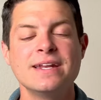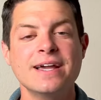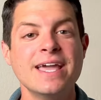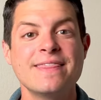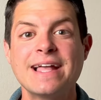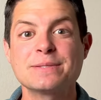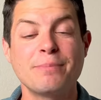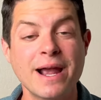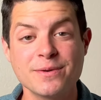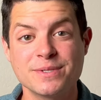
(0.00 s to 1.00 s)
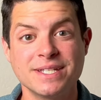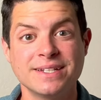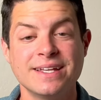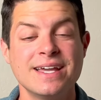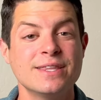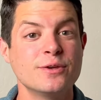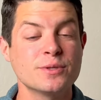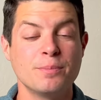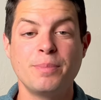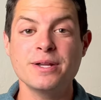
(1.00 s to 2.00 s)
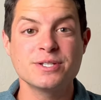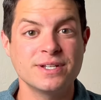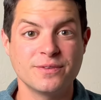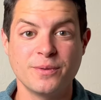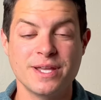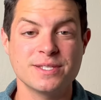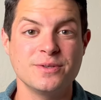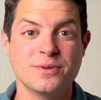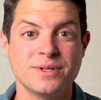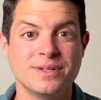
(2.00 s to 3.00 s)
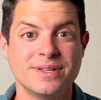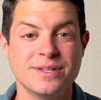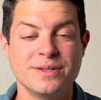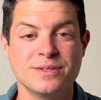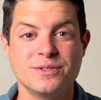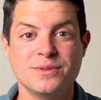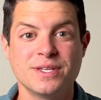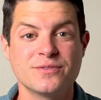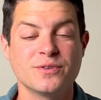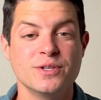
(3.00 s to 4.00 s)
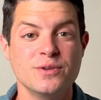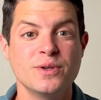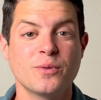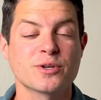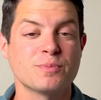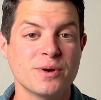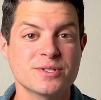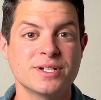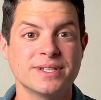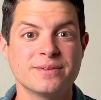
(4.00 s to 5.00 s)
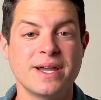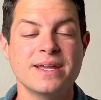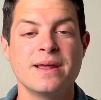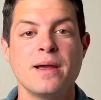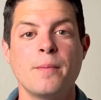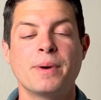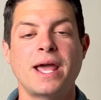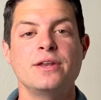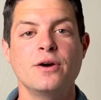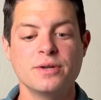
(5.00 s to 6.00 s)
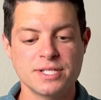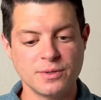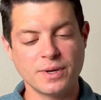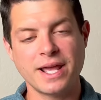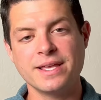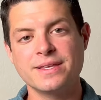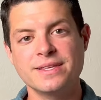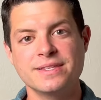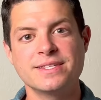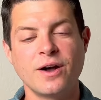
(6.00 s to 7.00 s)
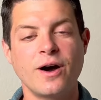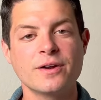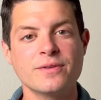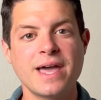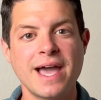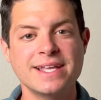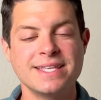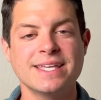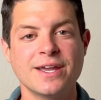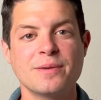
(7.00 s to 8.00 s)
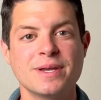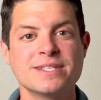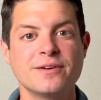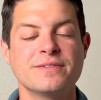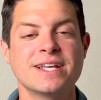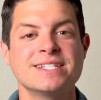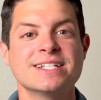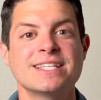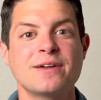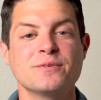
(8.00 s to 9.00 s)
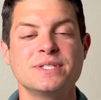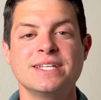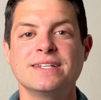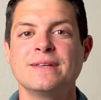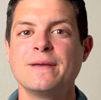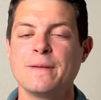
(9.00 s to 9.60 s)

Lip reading: Now again, that's my routine. There's a bunch of different ways that you could do this for you that works personally, right? But I notice that when I honor that, I take care of myself and I stick to that routine,